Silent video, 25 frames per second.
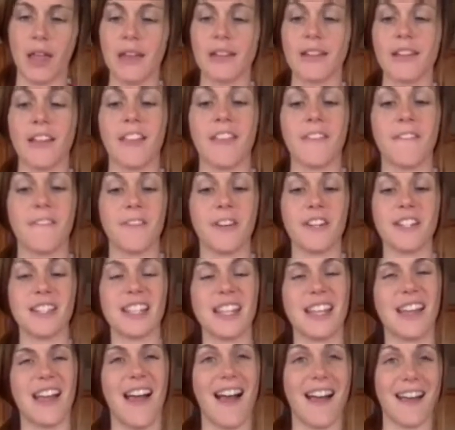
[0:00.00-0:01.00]
Now, the first
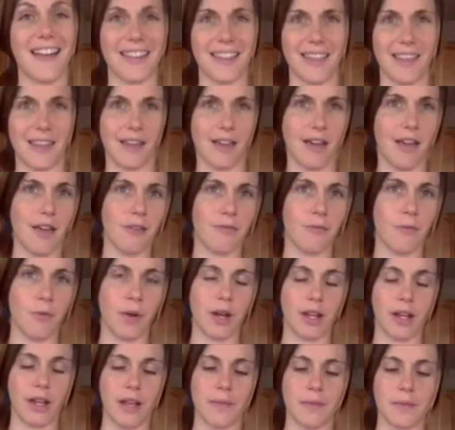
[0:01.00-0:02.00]
thing I think of
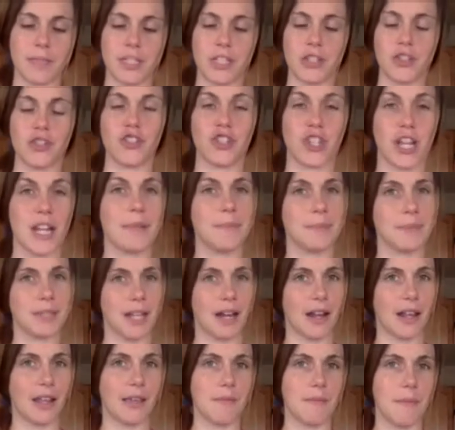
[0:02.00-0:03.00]
when it comes to shapes
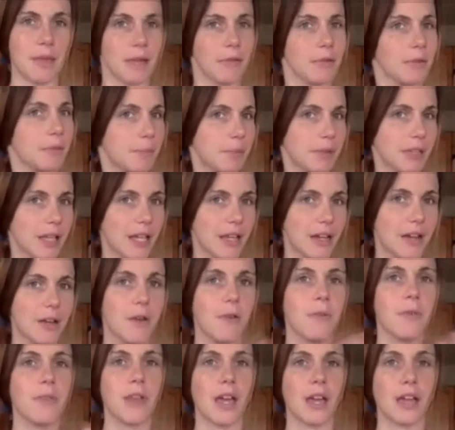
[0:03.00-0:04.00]
that I can make with
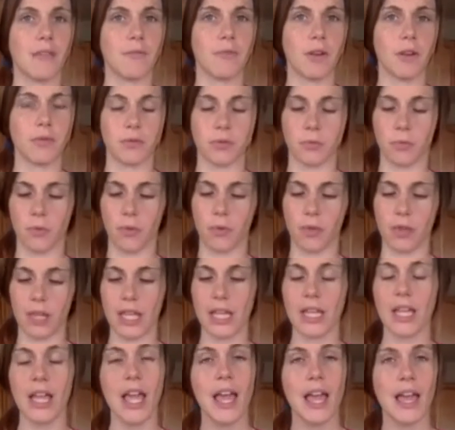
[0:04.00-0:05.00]
Play-Doh that involves
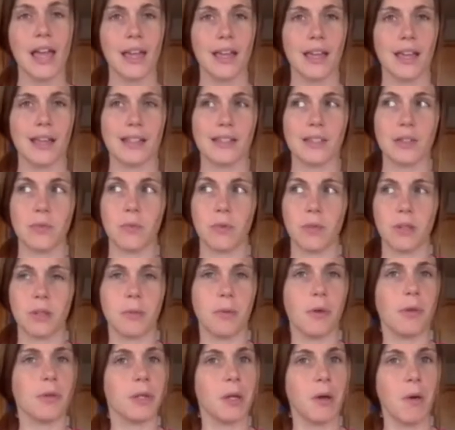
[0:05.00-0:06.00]
rolling is a
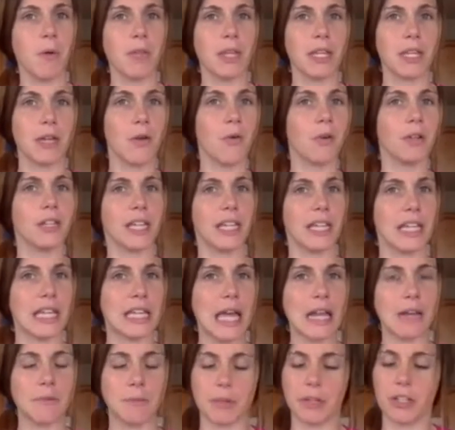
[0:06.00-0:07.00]
roly-poly-oly, or like a
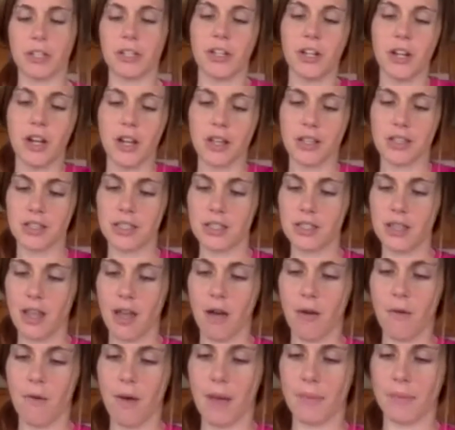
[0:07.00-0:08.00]
caterpillar. So
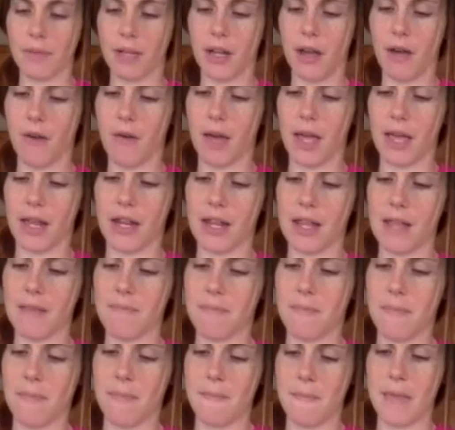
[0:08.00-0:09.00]
I'm gonna go ahead
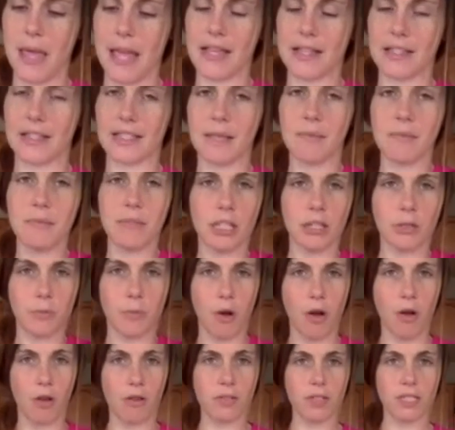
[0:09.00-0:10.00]
and make some little
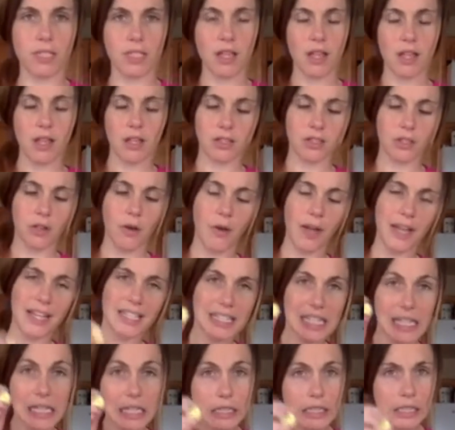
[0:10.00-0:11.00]
balls. So go ahead
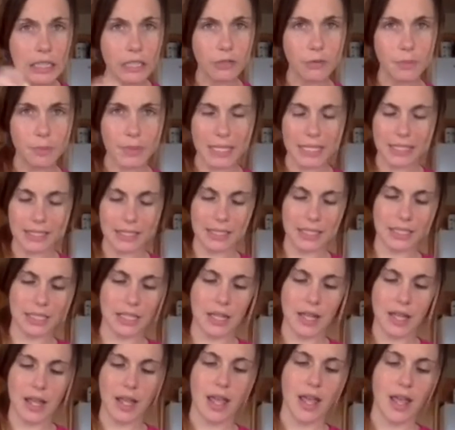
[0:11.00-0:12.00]
and take a little piece
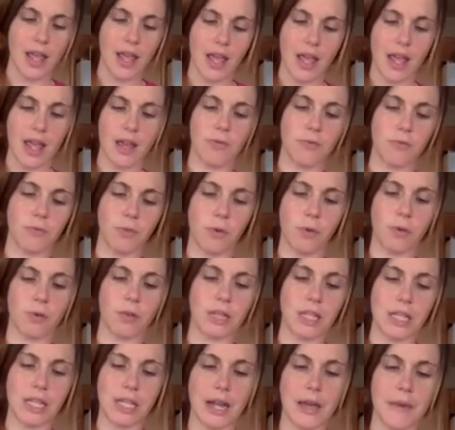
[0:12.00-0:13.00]
and
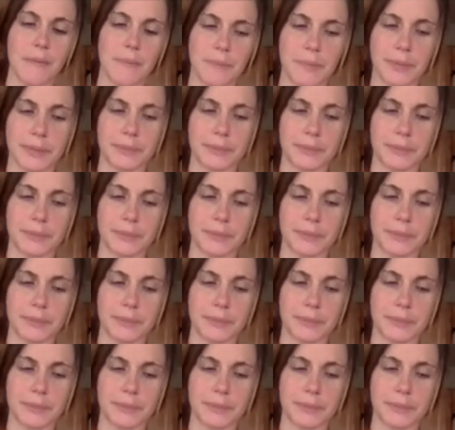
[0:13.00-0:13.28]
roll it up.